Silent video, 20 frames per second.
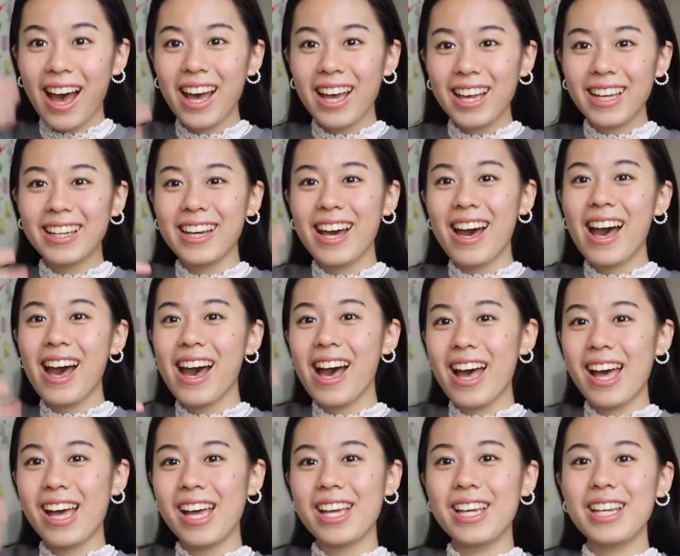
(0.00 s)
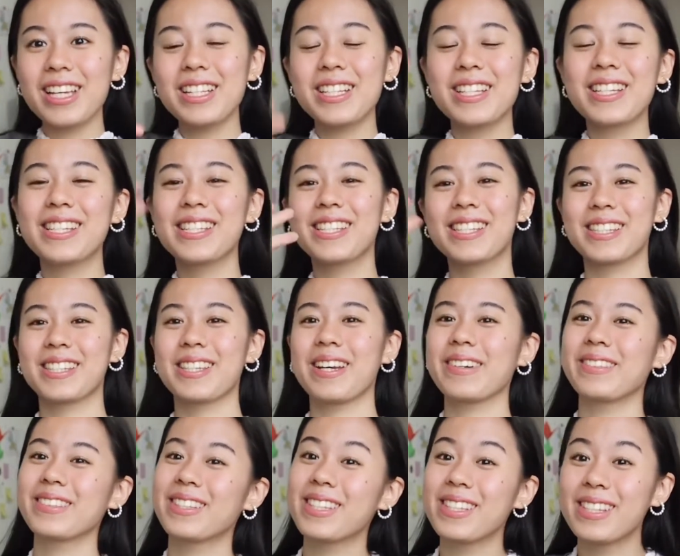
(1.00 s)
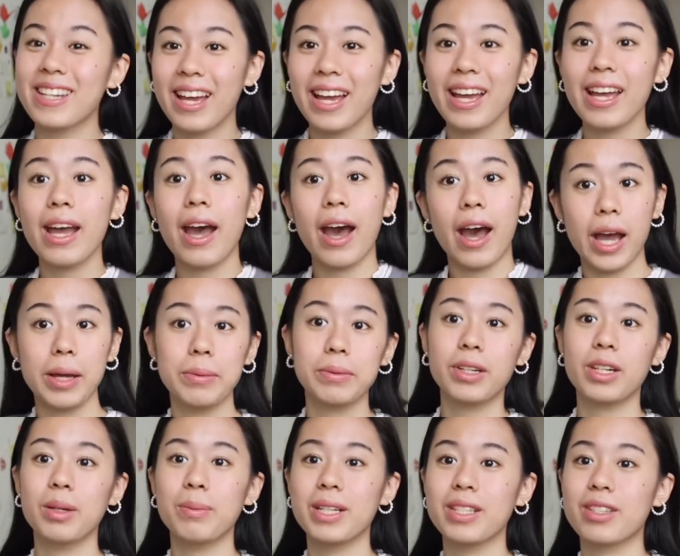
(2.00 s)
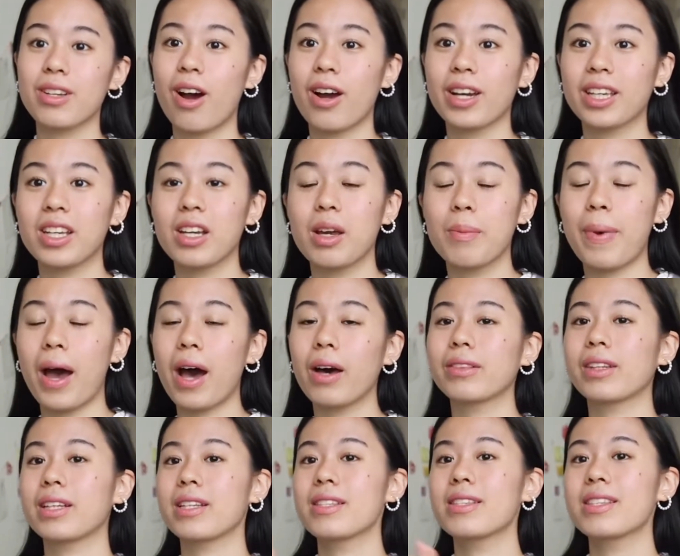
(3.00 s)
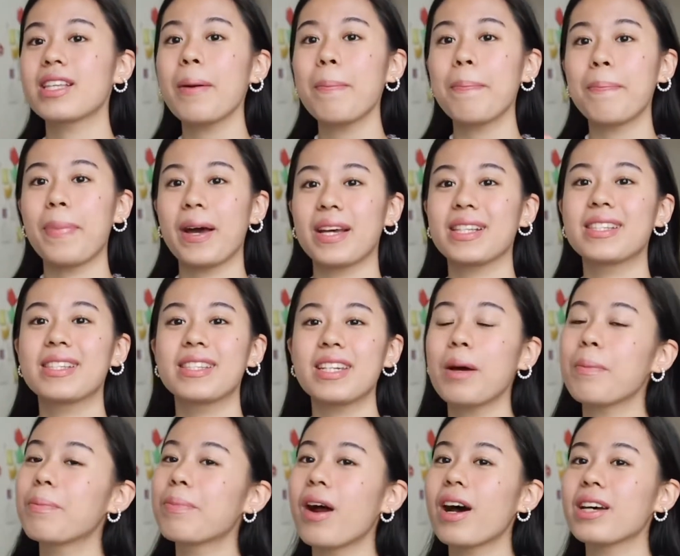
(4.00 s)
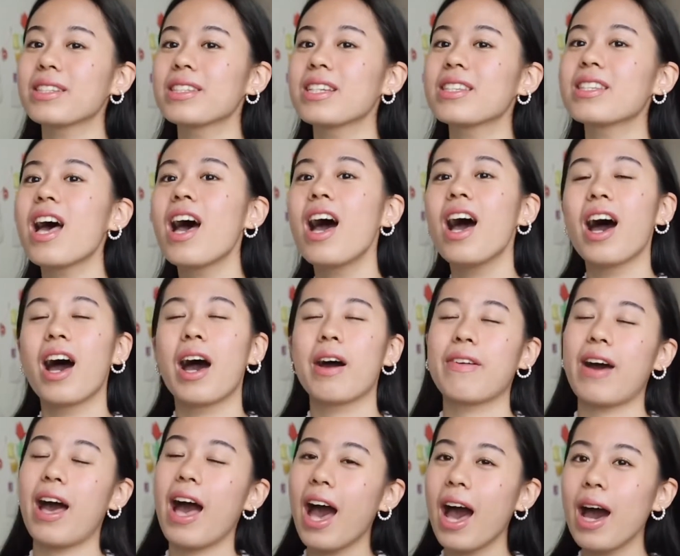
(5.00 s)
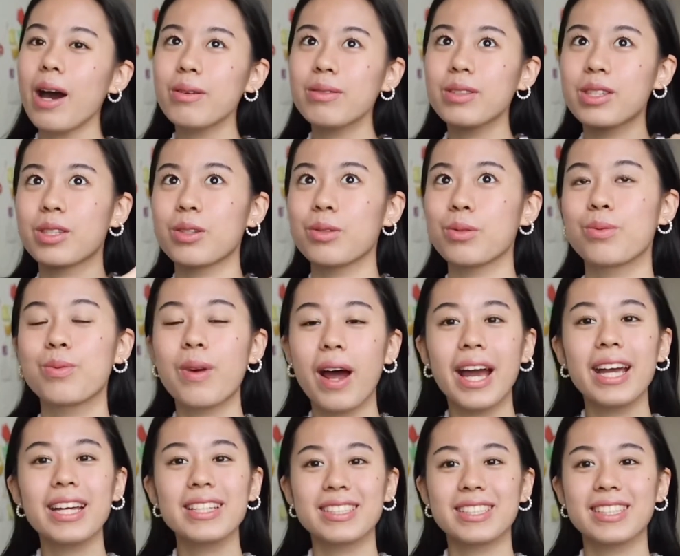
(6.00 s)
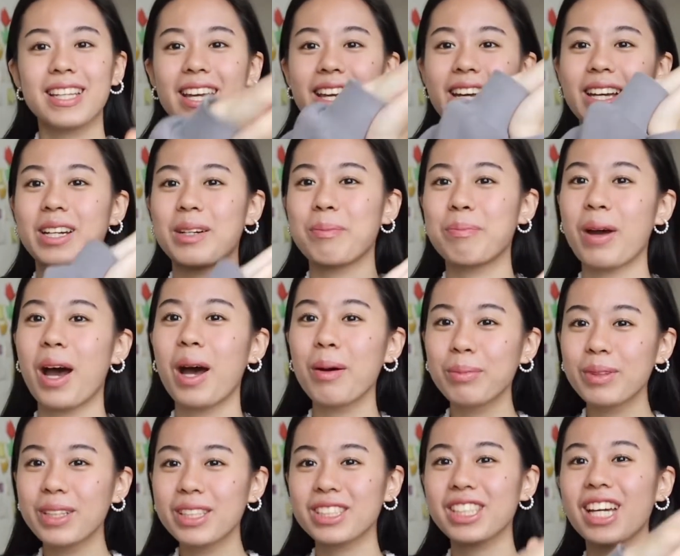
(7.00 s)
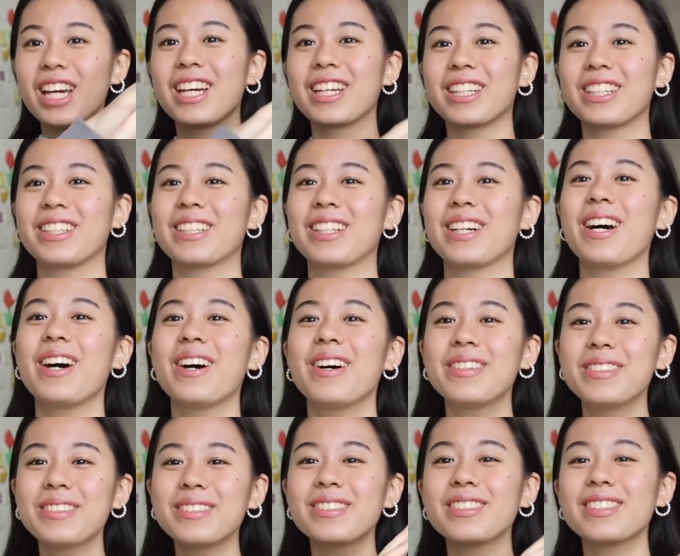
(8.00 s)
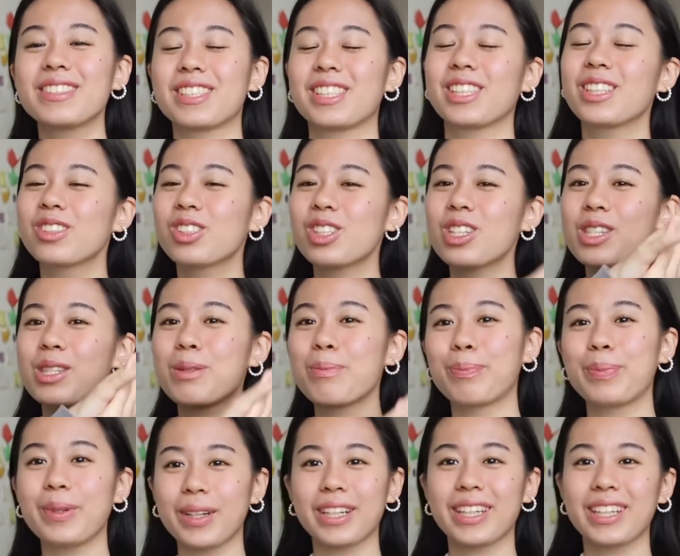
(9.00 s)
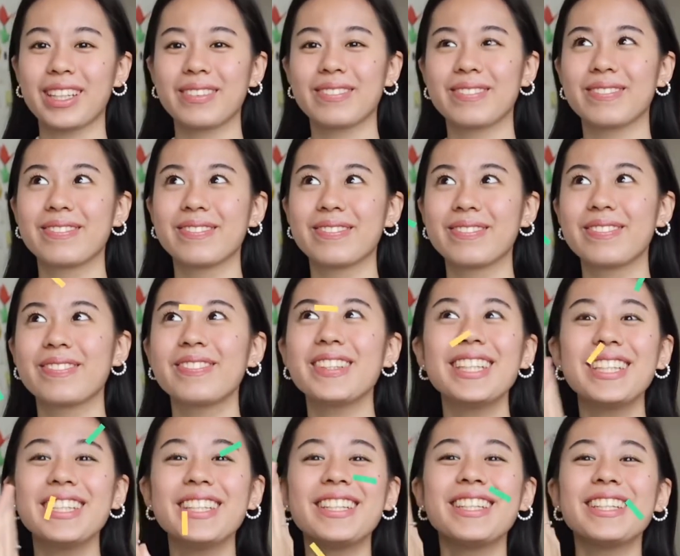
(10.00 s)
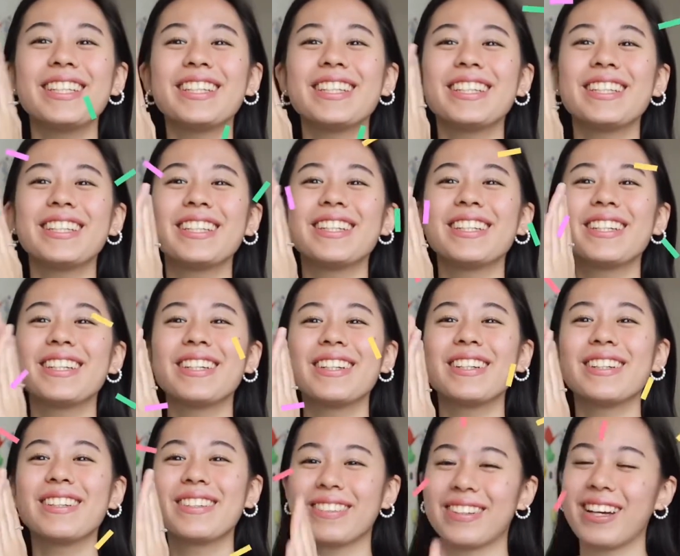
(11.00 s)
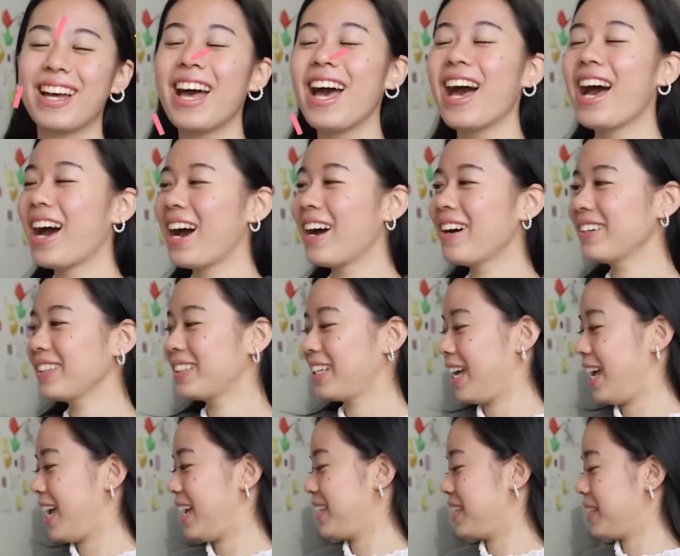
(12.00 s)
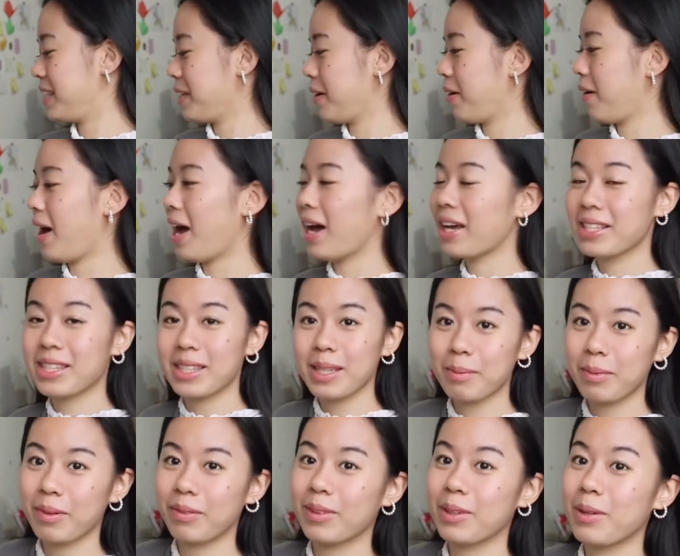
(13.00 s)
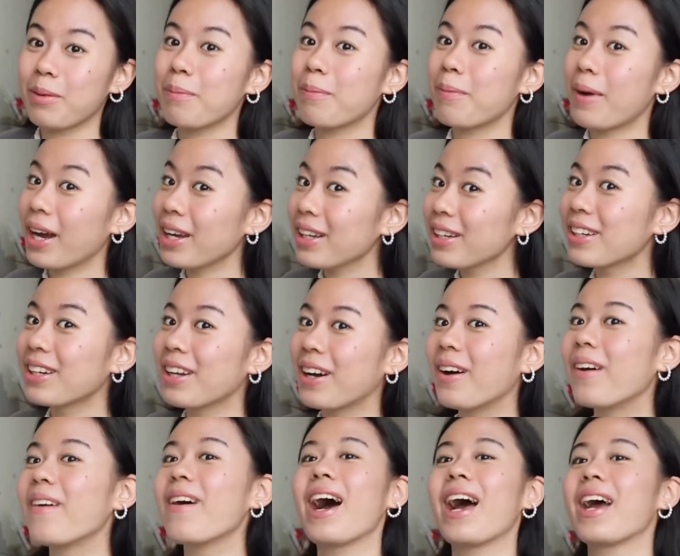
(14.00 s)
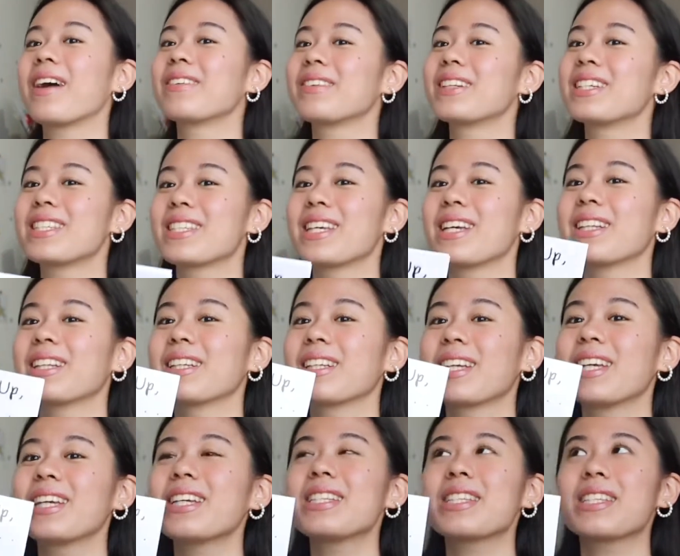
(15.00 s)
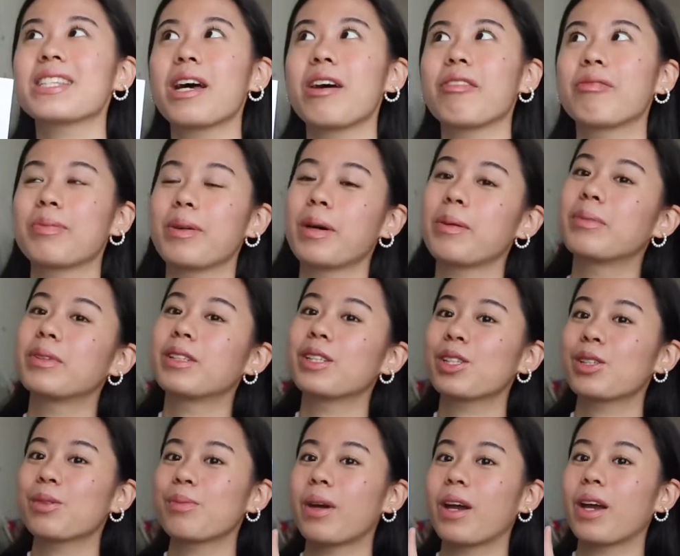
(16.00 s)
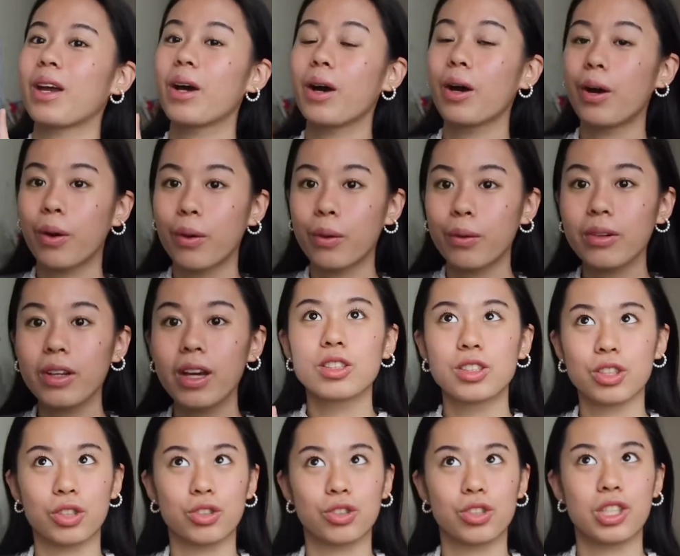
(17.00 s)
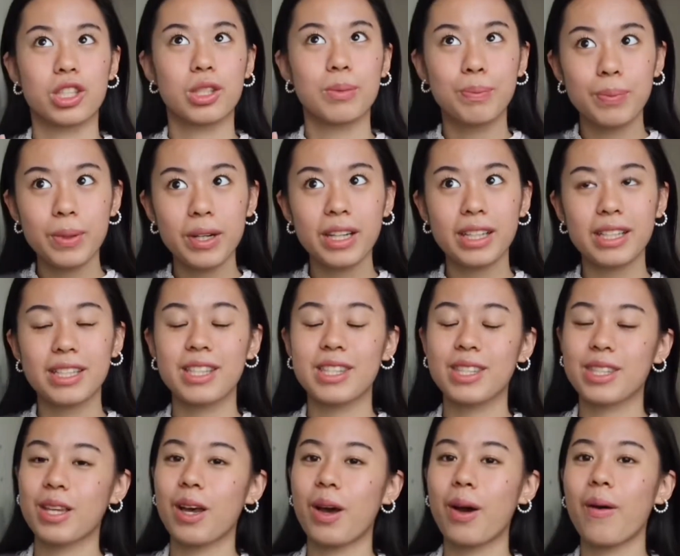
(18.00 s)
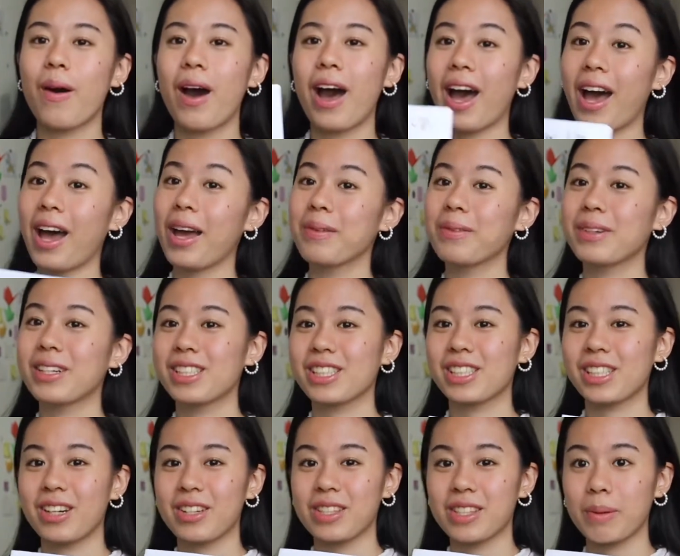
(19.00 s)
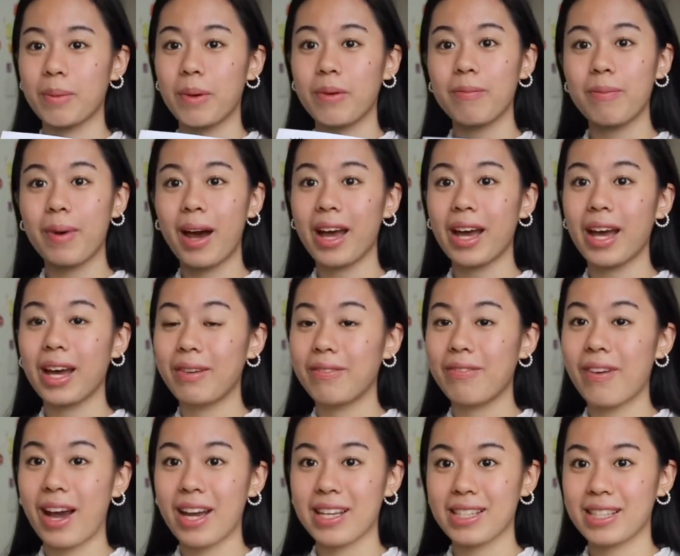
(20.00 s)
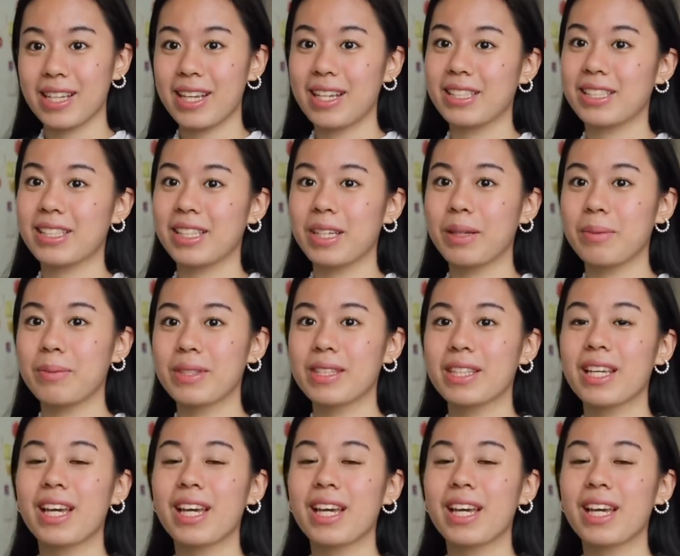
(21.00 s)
Hi guys! So today I'm going to be talking about the step-by-step process of how to write and publish your own children's book. Woo! Okay, so as some of you might know, I recently self-published my own children's book, so I want to share some of my advice and tips